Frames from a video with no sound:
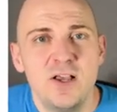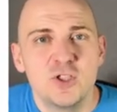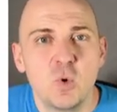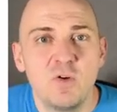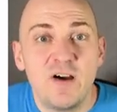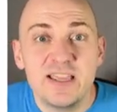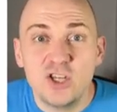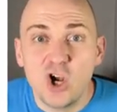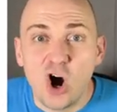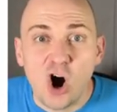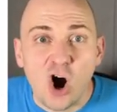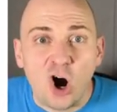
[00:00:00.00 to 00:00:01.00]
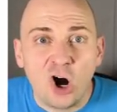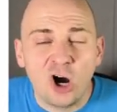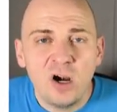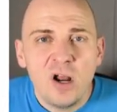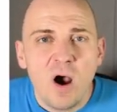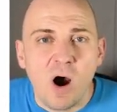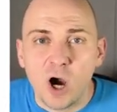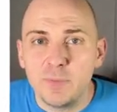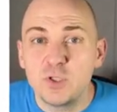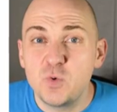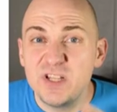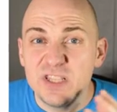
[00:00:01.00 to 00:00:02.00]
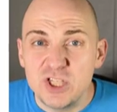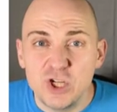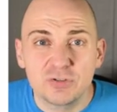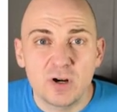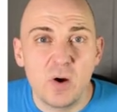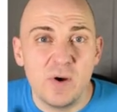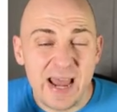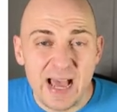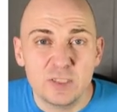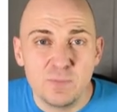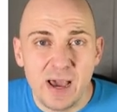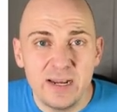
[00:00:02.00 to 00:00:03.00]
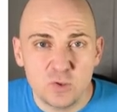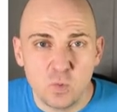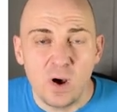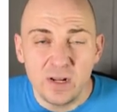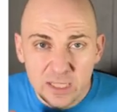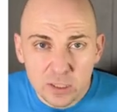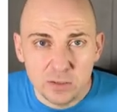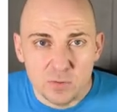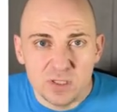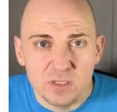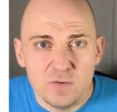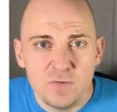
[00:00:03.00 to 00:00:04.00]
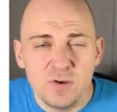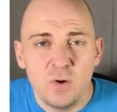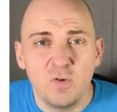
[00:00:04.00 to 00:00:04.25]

So we'll find an r, r between 0 and s minus 1 inclusive.